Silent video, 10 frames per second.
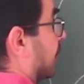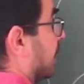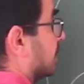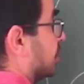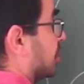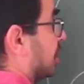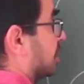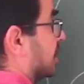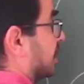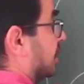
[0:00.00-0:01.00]
excess charge
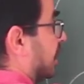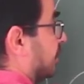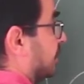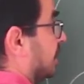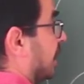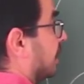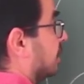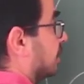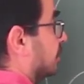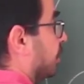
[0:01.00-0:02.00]
inside the cavity and
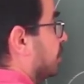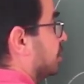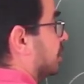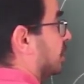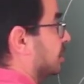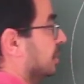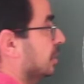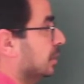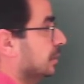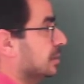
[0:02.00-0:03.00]
the point charge
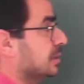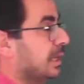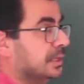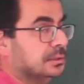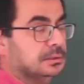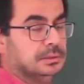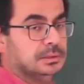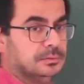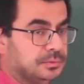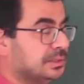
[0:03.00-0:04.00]
that's lying
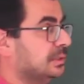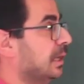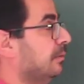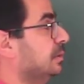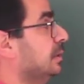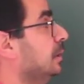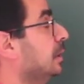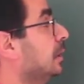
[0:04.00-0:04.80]
within the cavity,